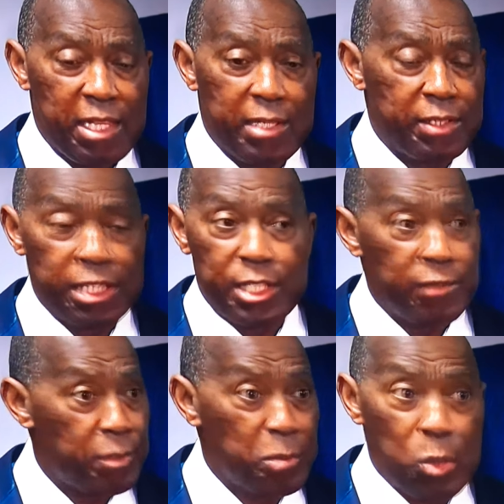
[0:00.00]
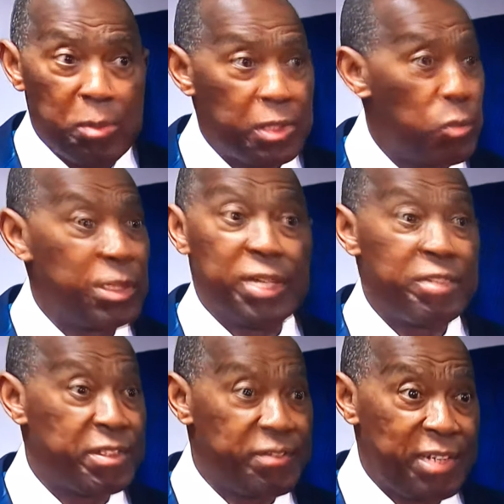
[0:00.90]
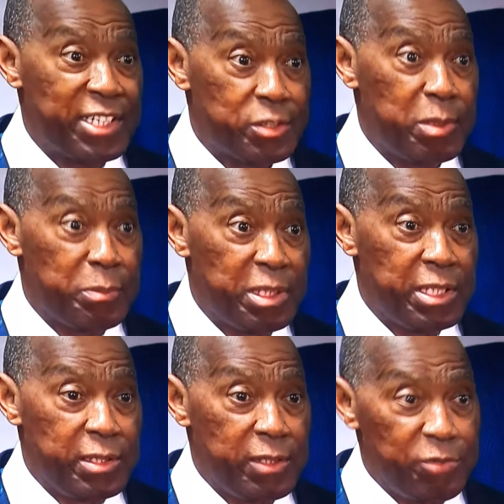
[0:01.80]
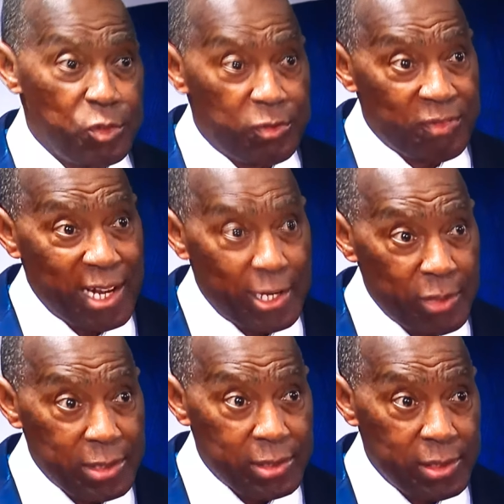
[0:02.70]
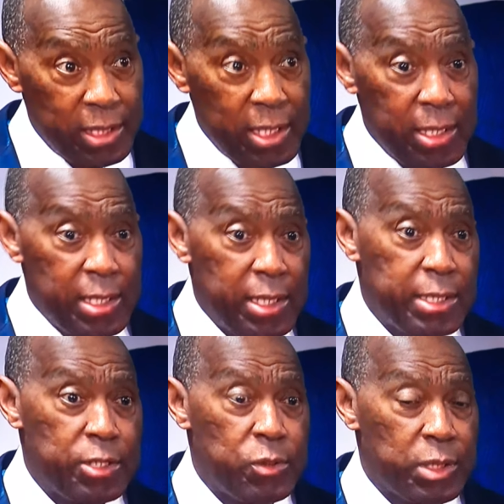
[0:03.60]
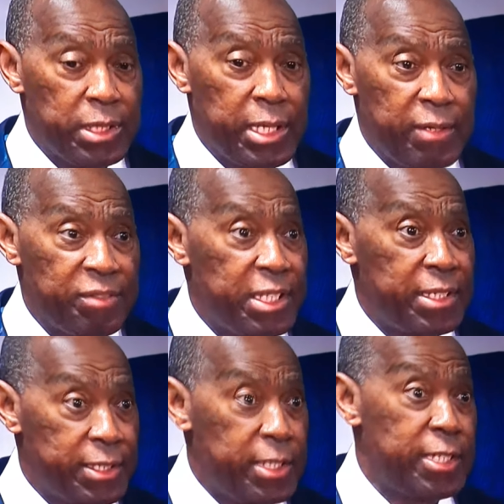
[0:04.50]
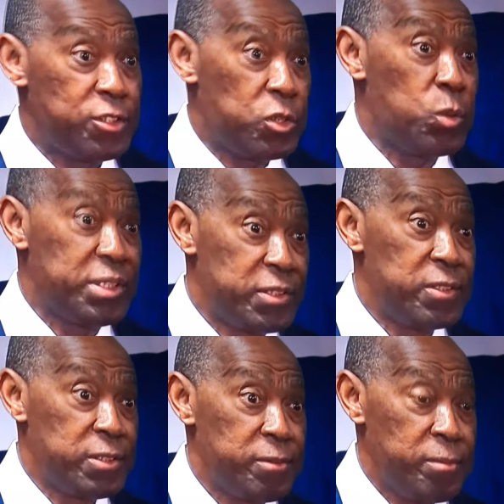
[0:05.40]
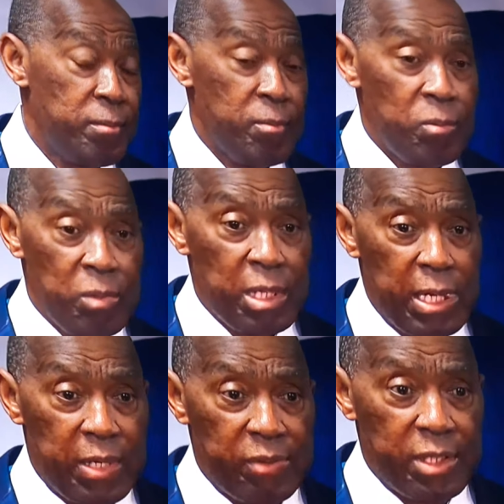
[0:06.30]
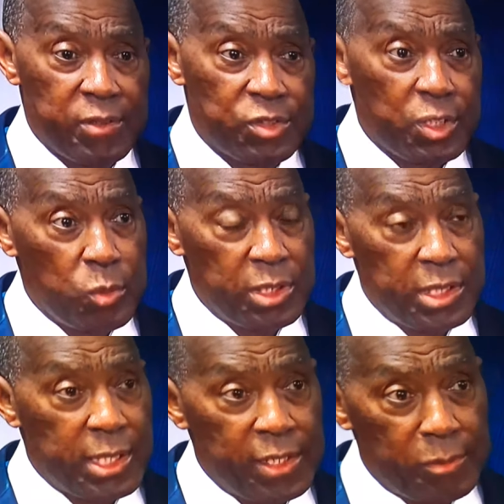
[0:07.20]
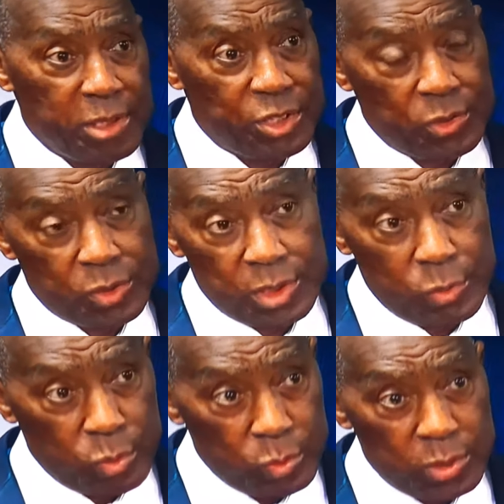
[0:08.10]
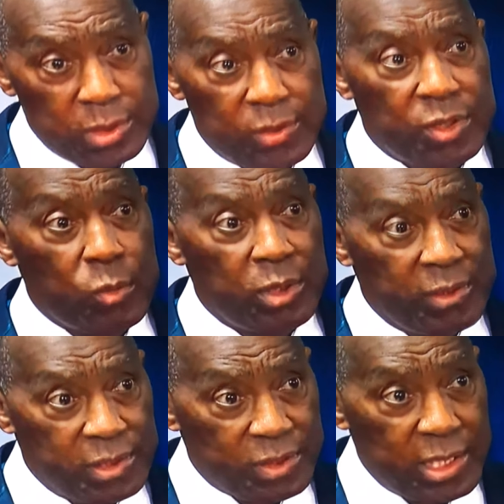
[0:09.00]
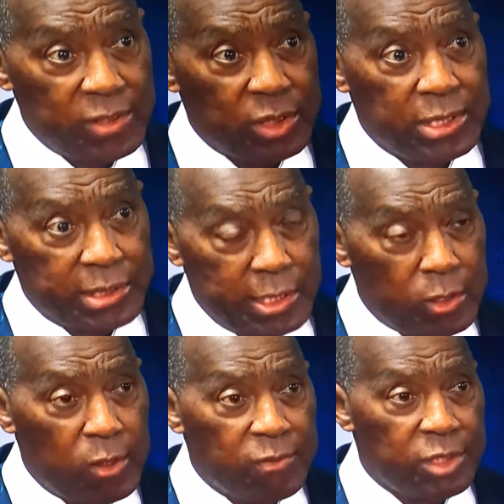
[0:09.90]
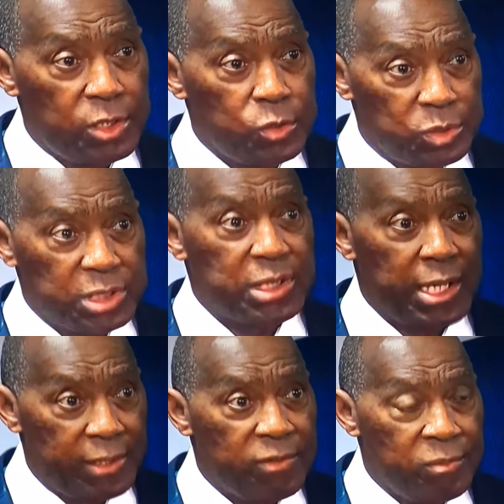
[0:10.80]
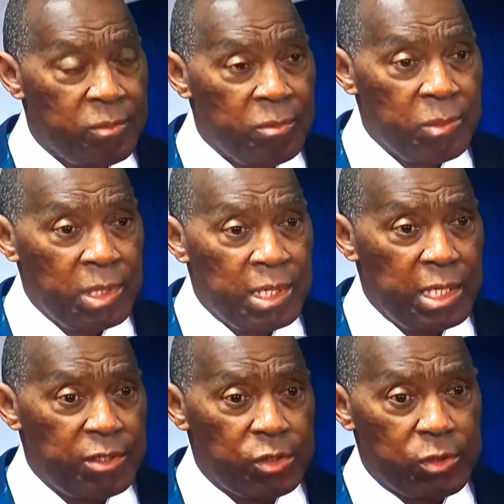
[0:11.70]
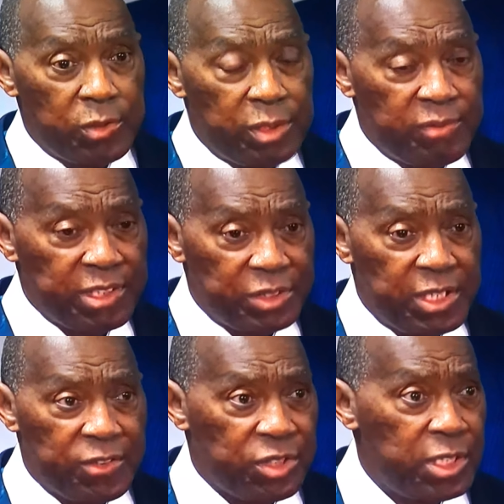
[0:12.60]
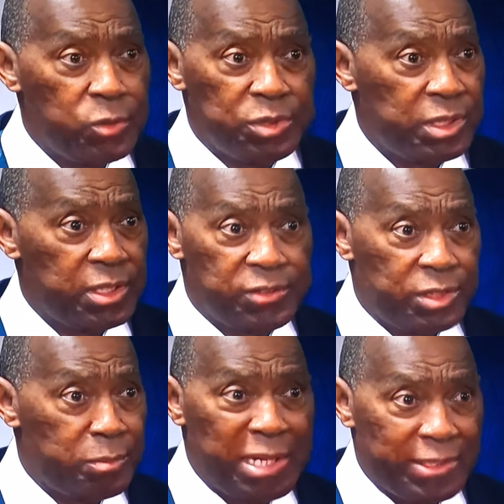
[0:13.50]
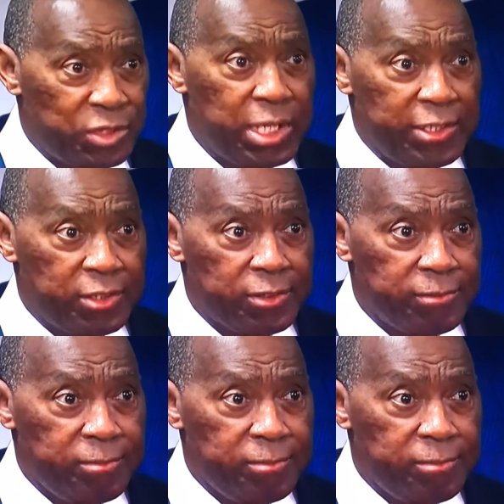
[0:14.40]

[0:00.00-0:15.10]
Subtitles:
in the heat of the moment, or whatever the facts may be, if you fire it, you can have deadly consequences. And then someone can either be seriously wounded, or someone in this case, like Takeoff, can lose his life. And you heard the investigator say he was an innocent bystander.